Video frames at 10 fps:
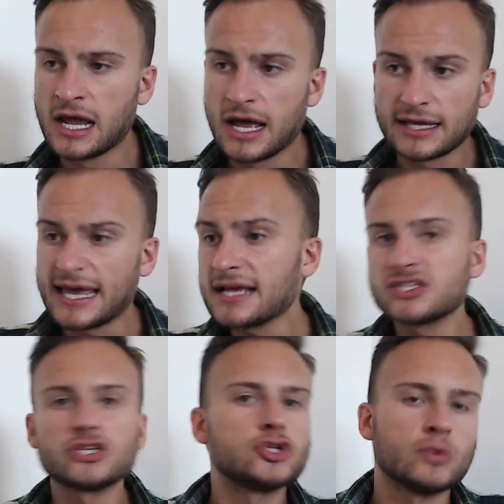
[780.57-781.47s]
Kings
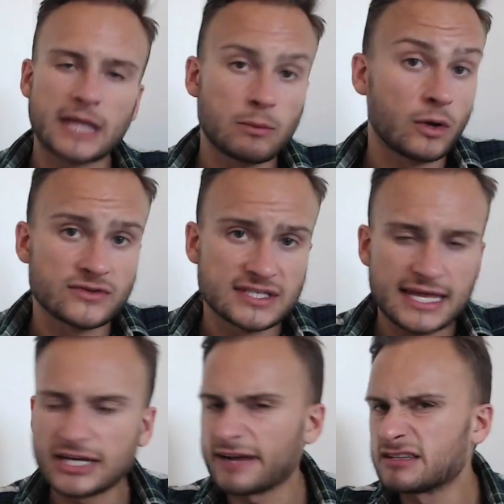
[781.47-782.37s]
could do what they wanted. They
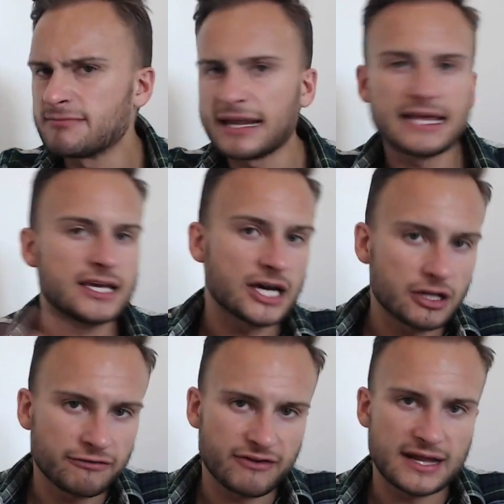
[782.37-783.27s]
could have as many
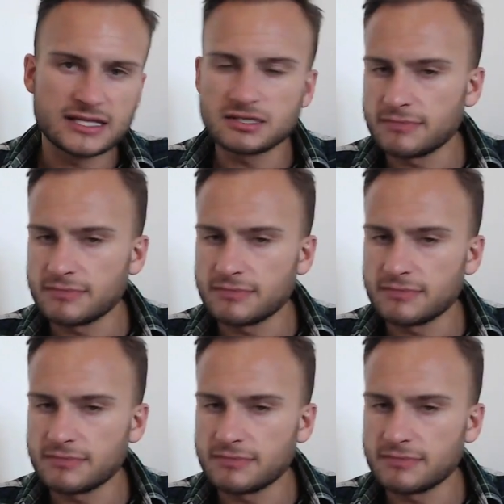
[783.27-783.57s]
girlfriends,